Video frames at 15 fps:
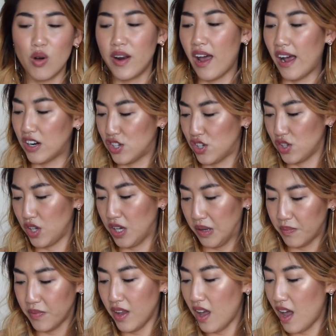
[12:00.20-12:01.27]
one
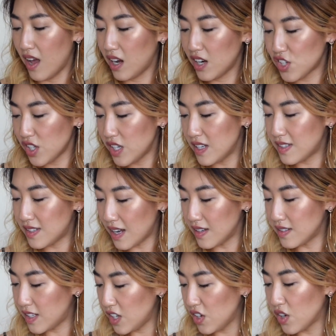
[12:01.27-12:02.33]
actually. And actually it
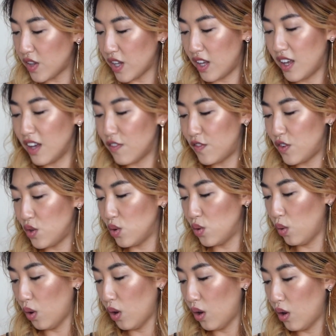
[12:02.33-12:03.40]
says here that if
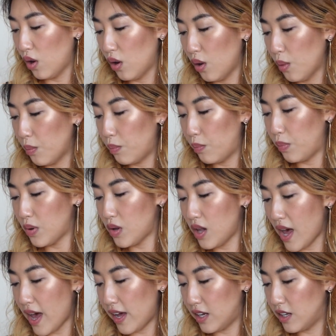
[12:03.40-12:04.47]
you
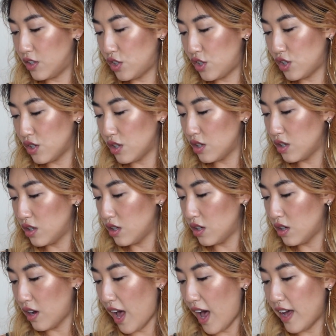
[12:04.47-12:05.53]
pledge
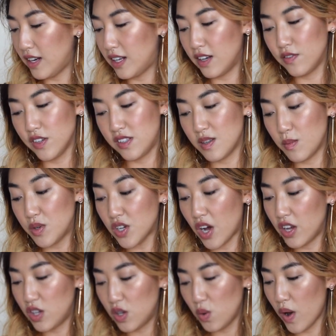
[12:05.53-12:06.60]
at
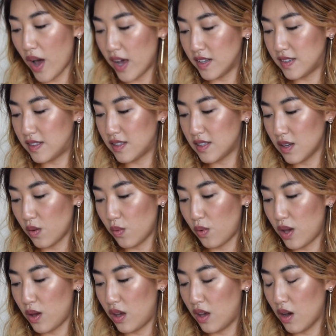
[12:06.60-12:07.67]
giveasip.us,
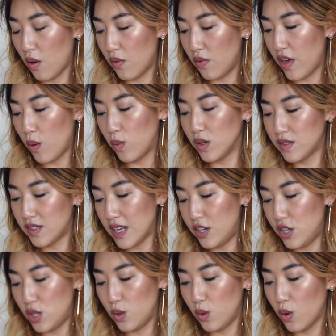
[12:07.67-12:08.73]
they will
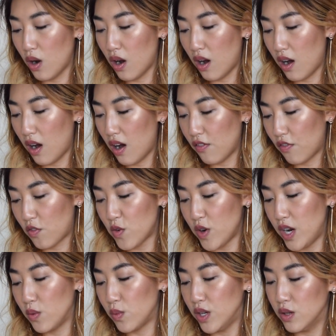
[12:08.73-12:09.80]
send you a
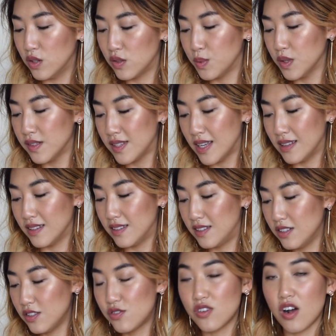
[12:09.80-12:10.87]
free reusable stainless
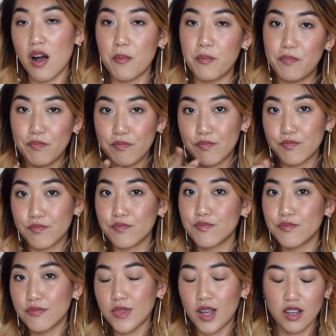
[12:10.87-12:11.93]
steel straw.
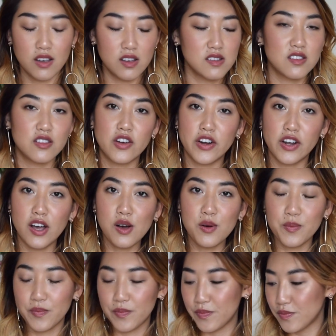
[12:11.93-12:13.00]
So there you go.
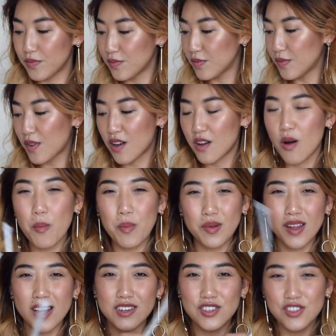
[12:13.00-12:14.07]
Go
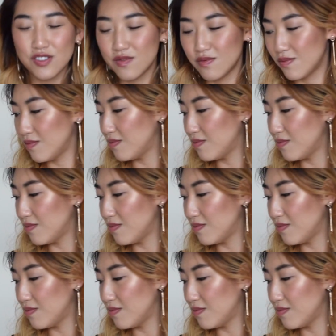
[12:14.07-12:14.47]
pledge.